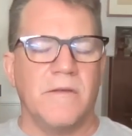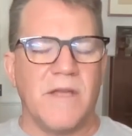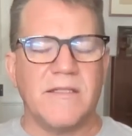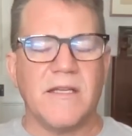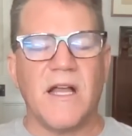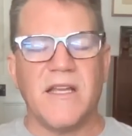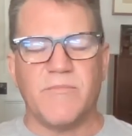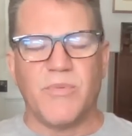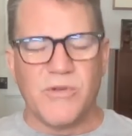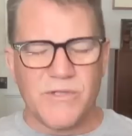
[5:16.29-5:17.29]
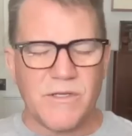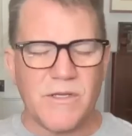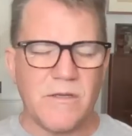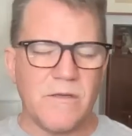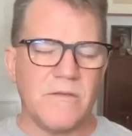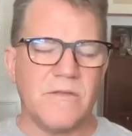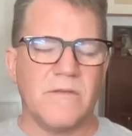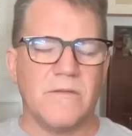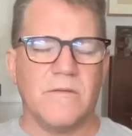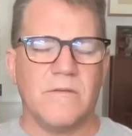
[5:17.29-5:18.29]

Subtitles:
That's the kind of person he is.